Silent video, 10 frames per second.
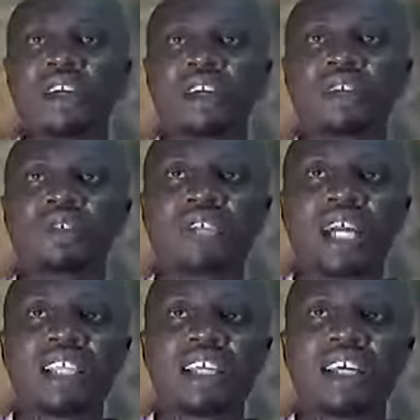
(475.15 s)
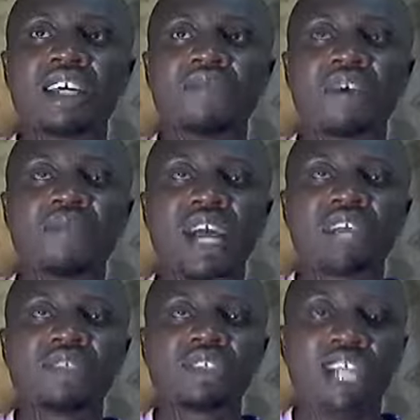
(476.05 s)
Usually, the rough
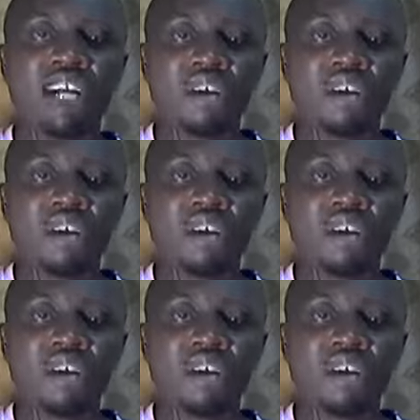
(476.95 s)
idle usually